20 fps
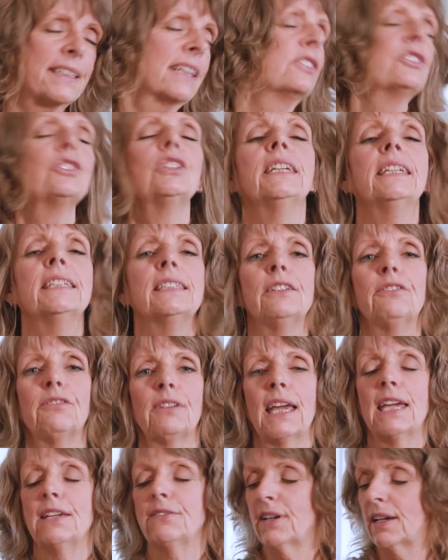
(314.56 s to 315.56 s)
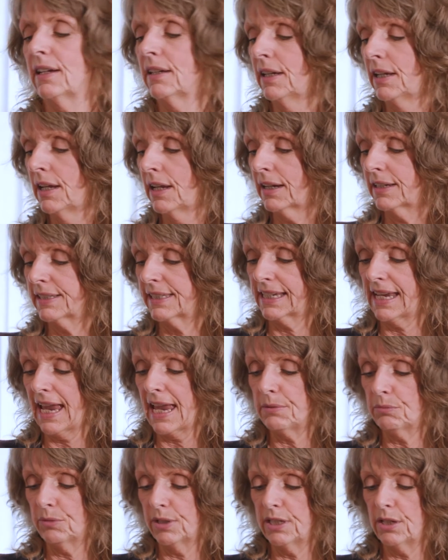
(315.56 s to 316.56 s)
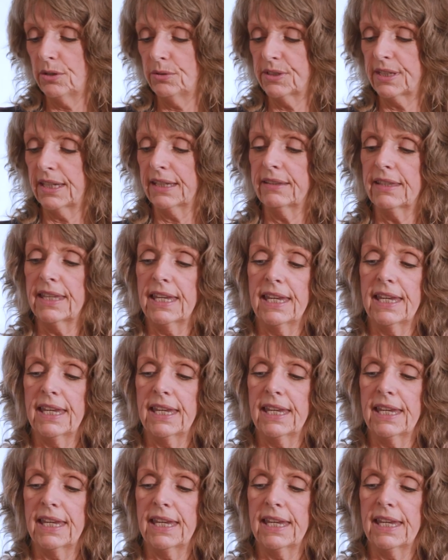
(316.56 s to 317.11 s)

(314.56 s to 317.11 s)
that cheesy flavour because again we're using